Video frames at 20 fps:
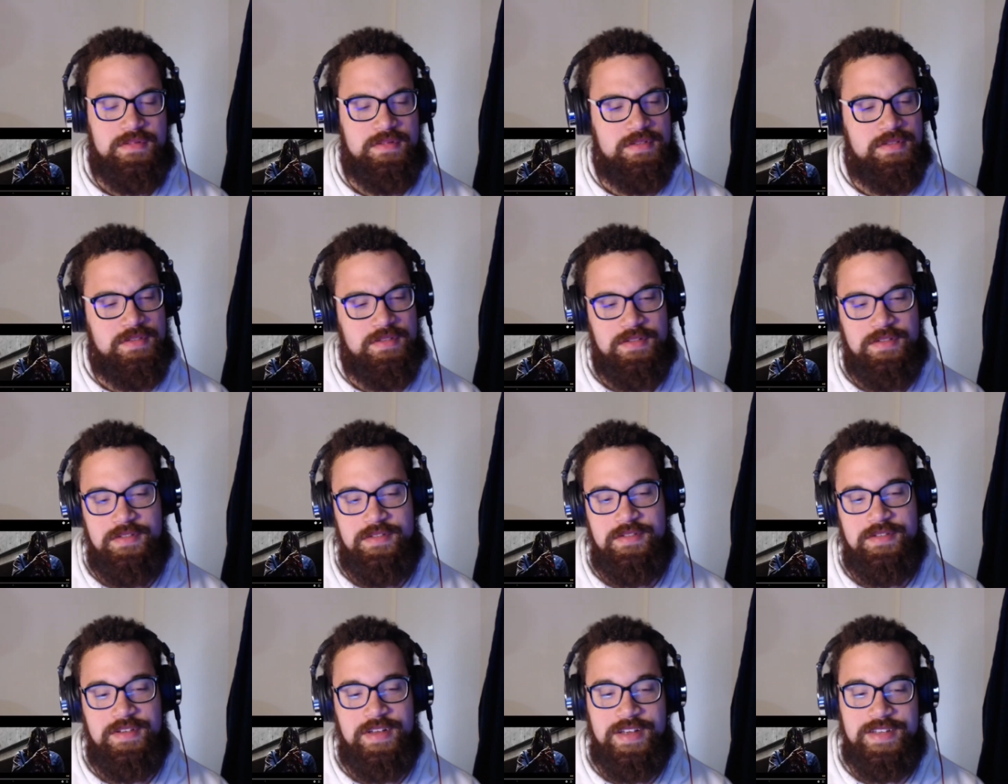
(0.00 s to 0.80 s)
Uh,
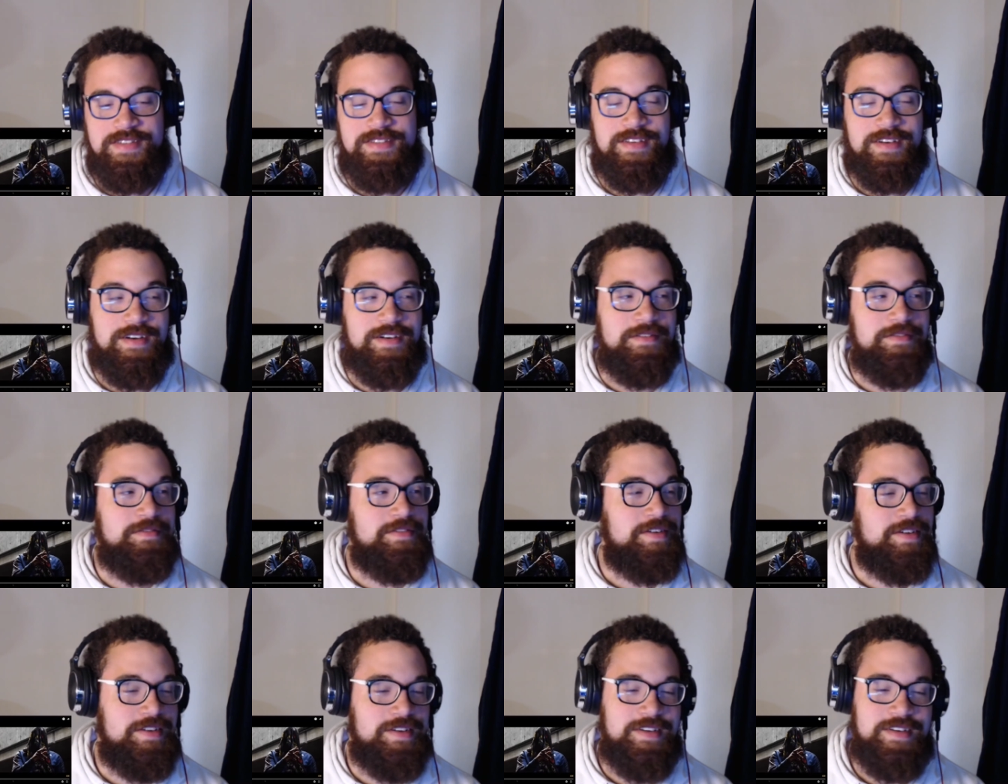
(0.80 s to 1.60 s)
that's tough.
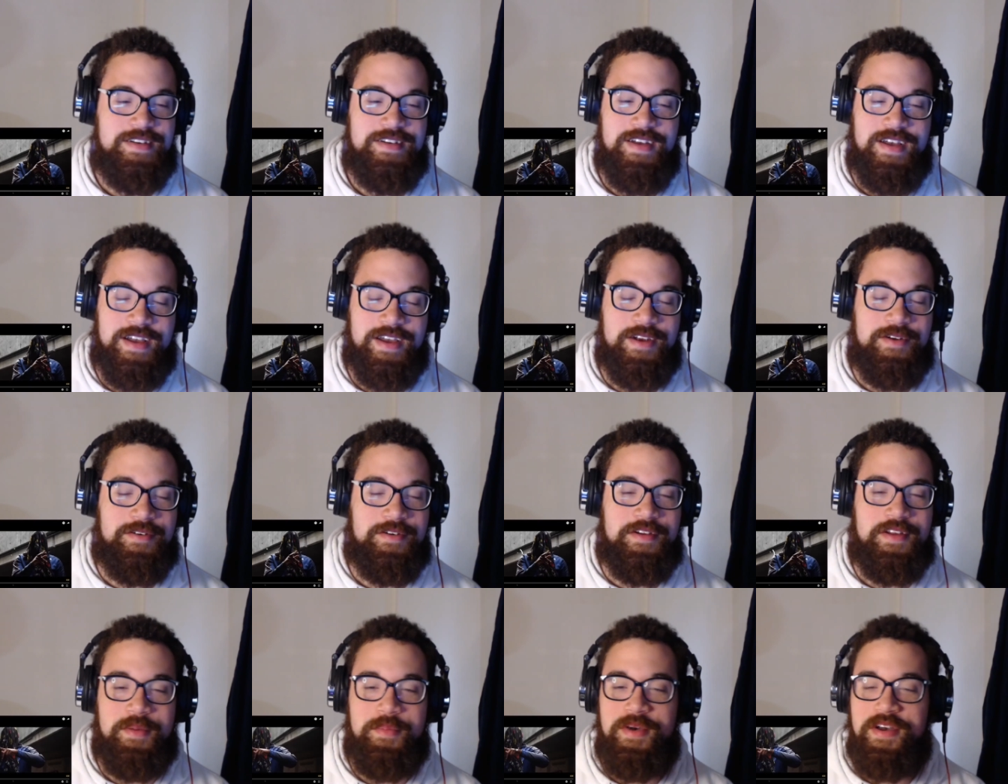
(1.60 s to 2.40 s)
I gotta
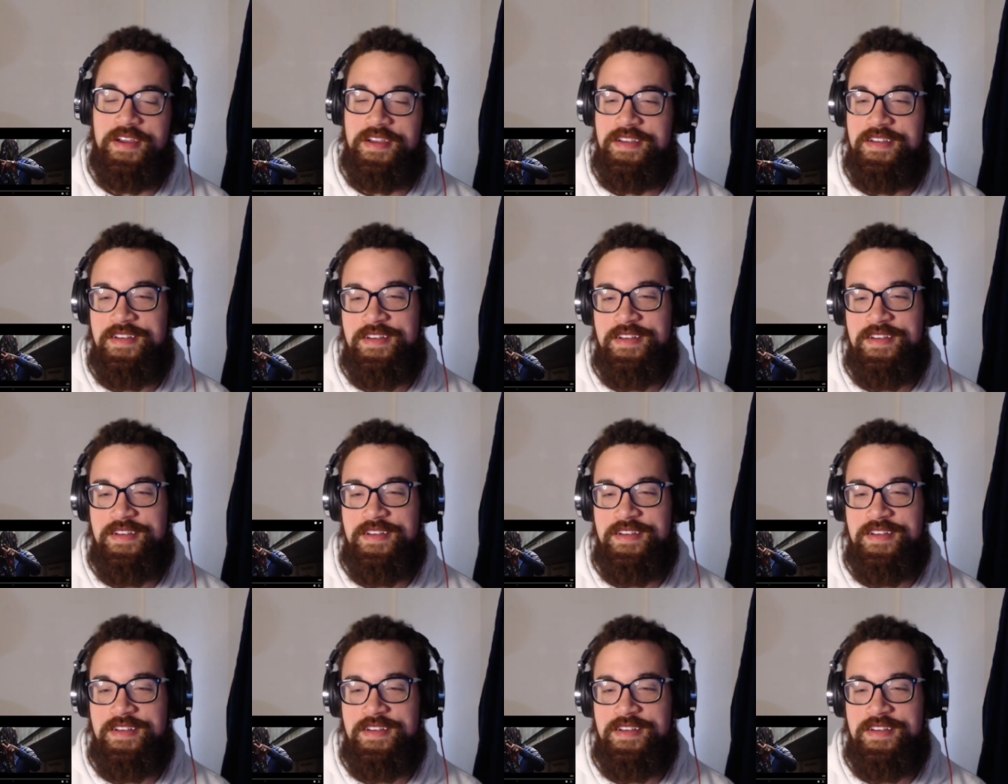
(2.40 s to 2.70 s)
run that back.